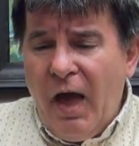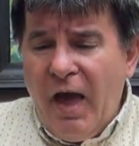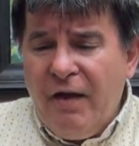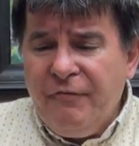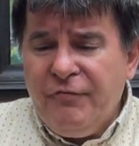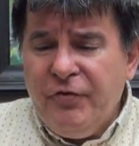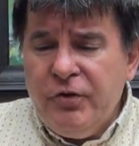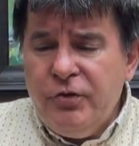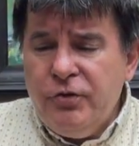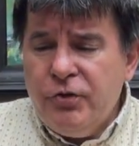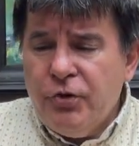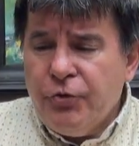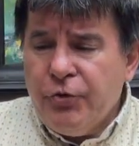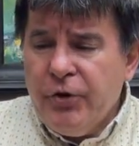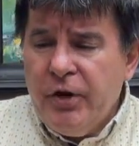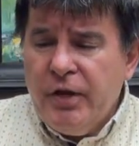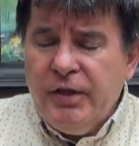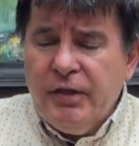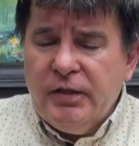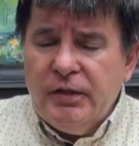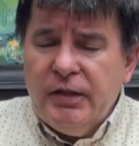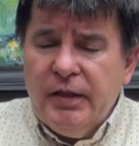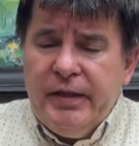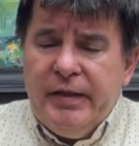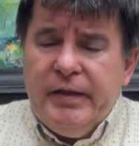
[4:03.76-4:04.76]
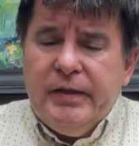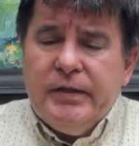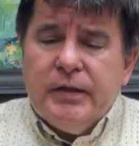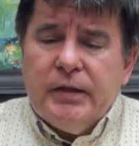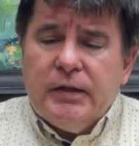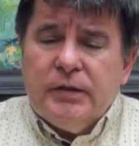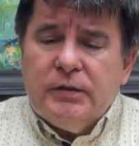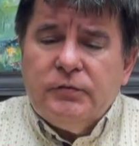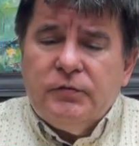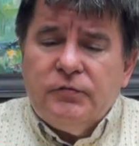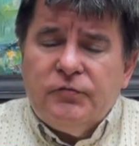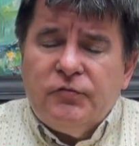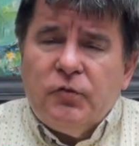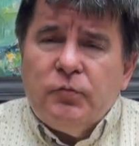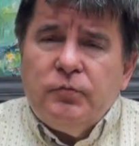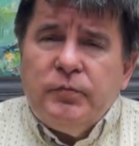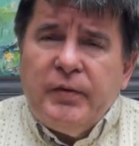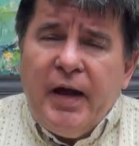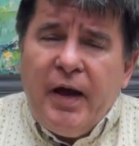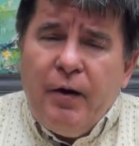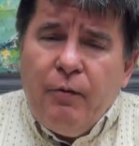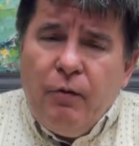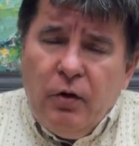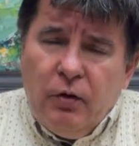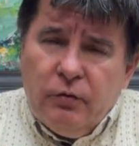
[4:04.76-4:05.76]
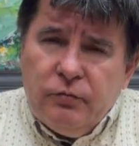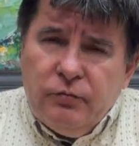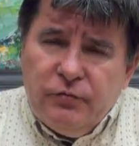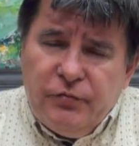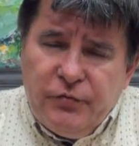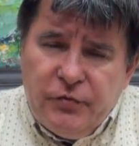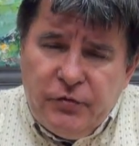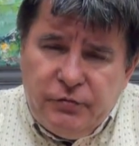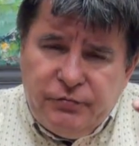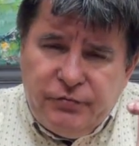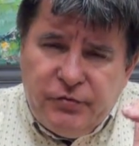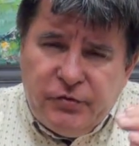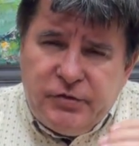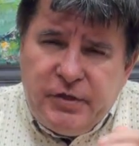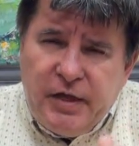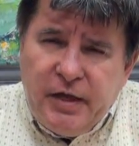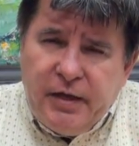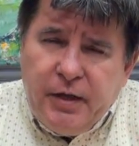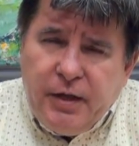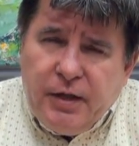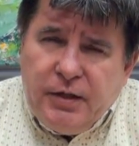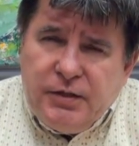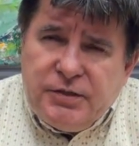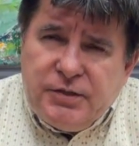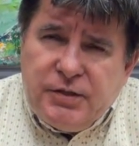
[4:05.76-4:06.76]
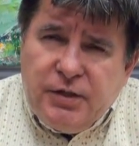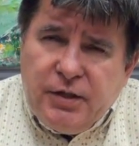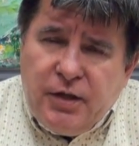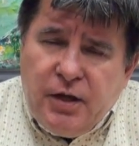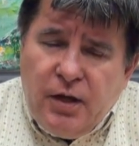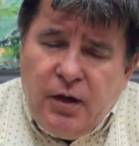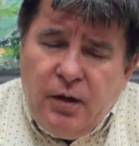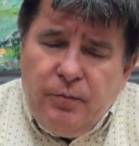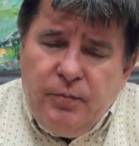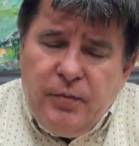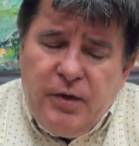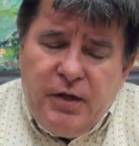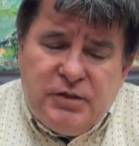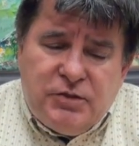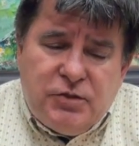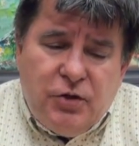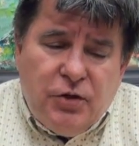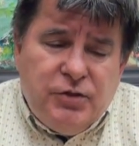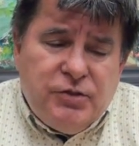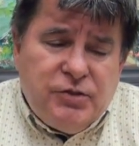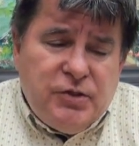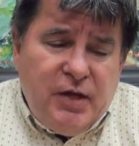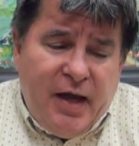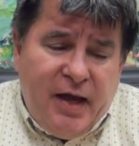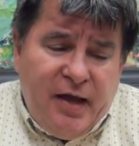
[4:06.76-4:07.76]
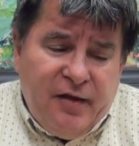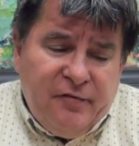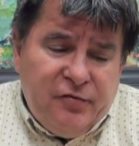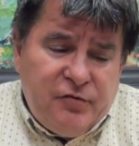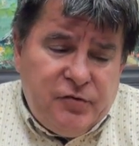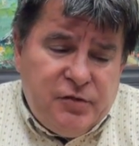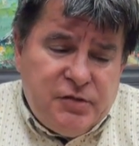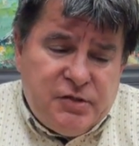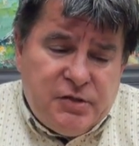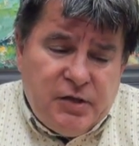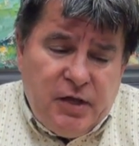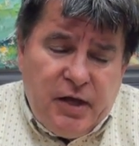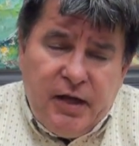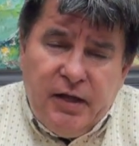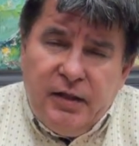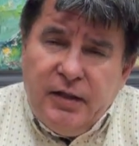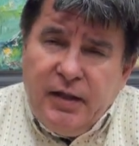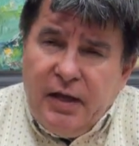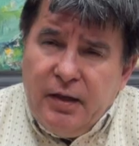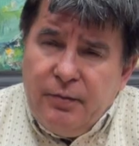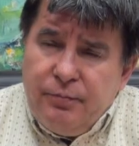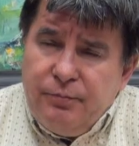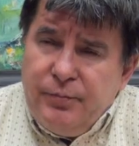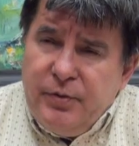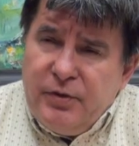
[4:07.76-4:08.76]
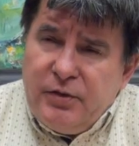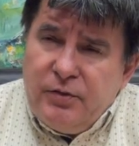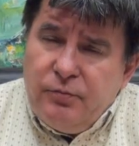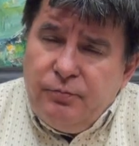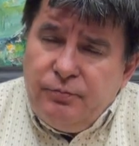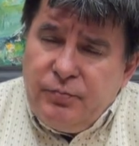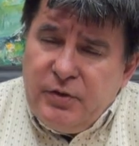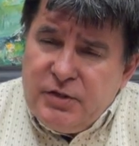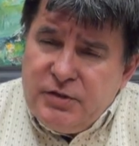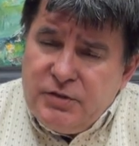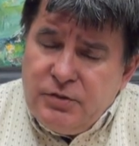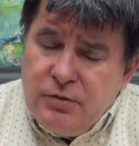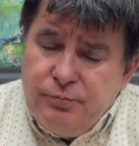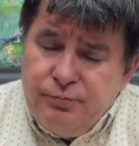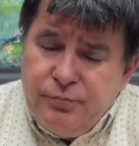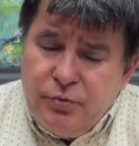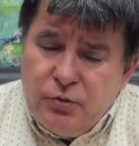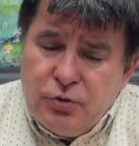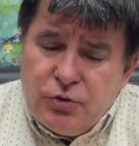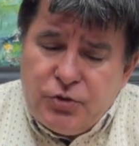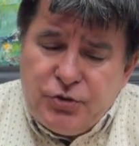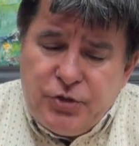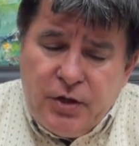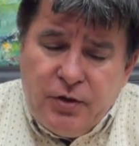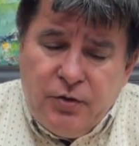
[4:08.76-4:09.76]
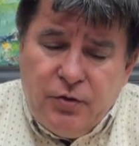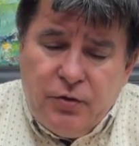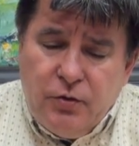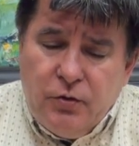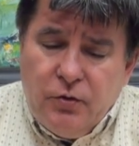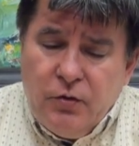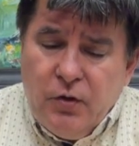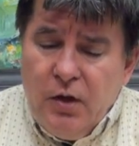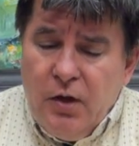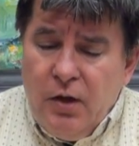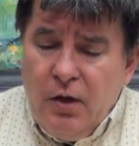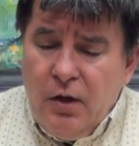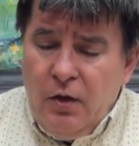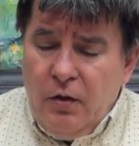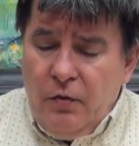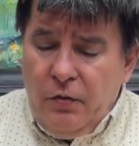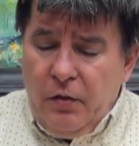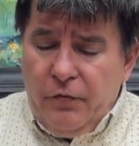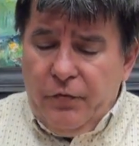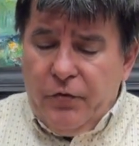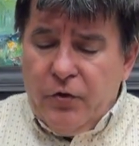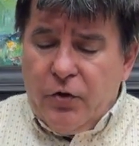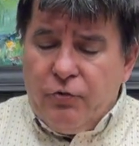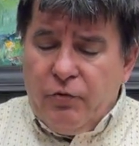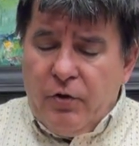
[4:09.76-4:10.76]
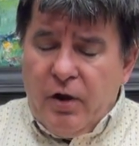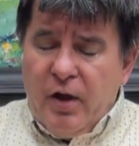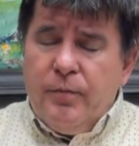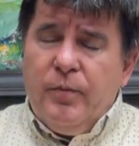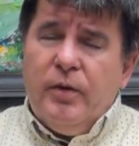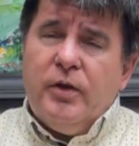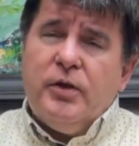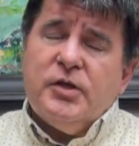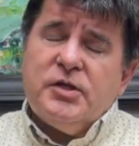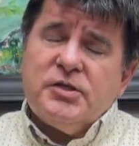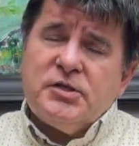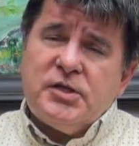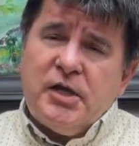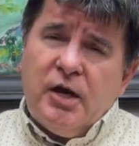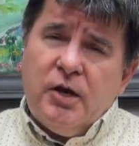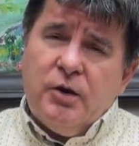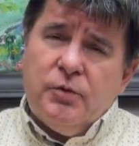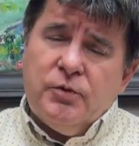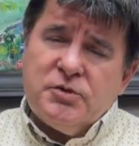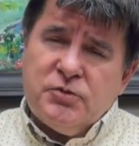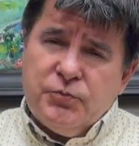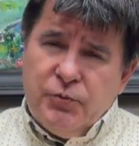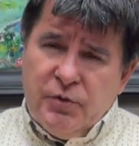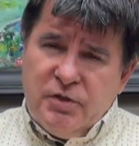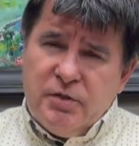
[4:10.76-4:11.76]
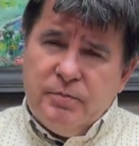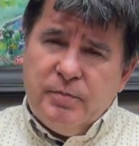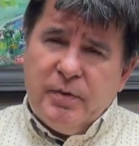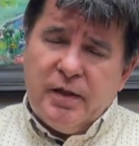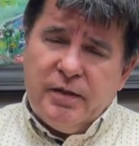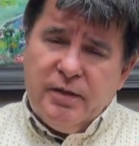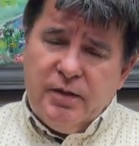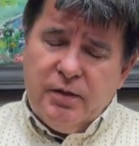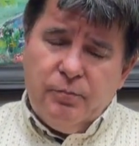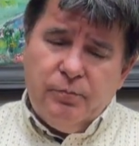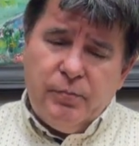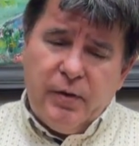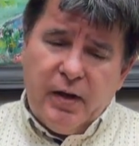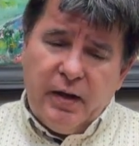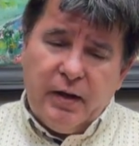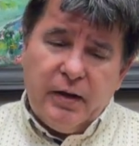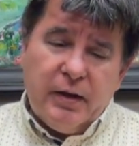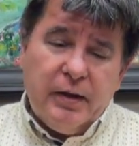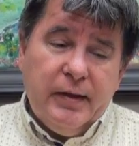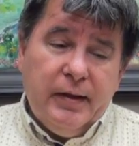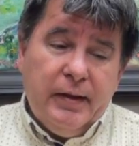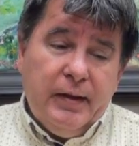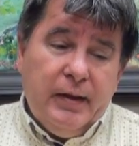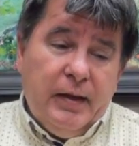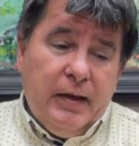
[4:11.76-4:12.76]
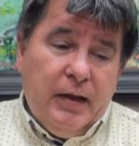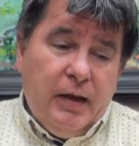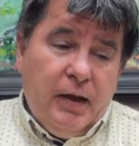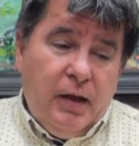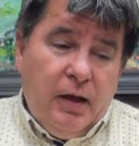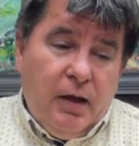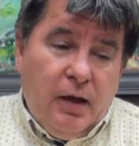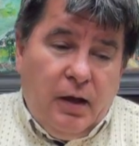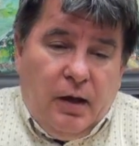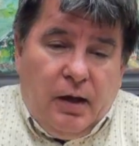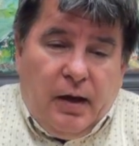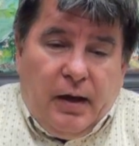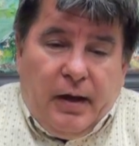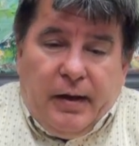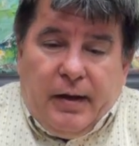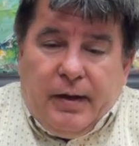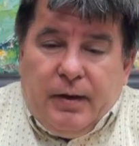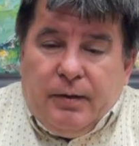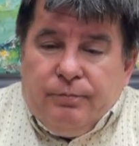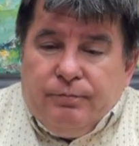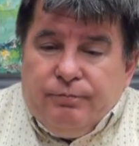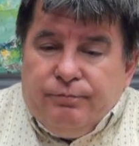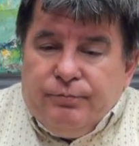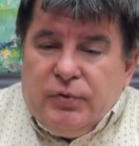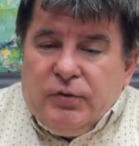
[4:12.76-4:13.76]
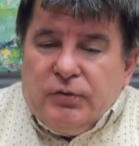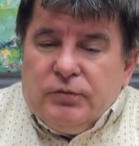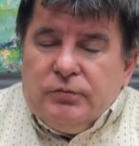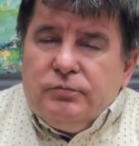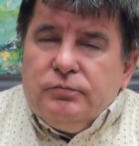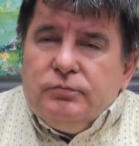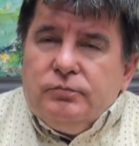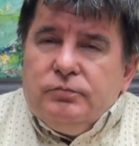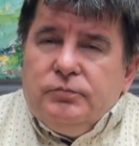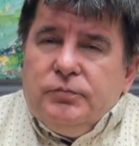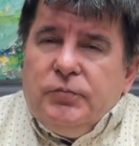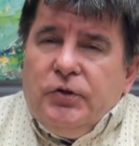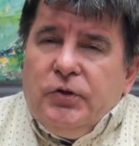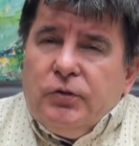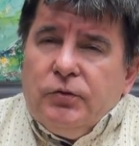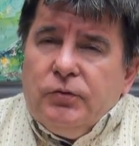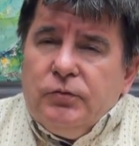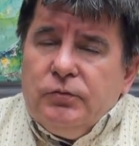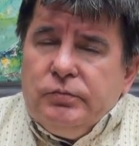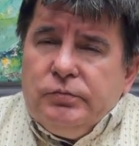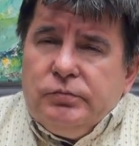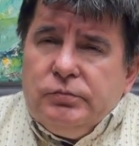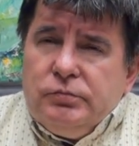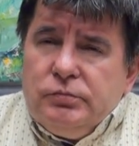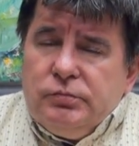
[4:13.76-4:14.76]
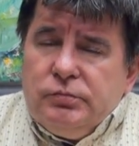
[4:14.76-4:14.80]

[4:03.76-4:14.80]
Every Ukrainian leader from now on, for, for decades to come, is going to have to say, like P President Poroshenko, that the Crimea is ours, we demand it back. Um, but, you know,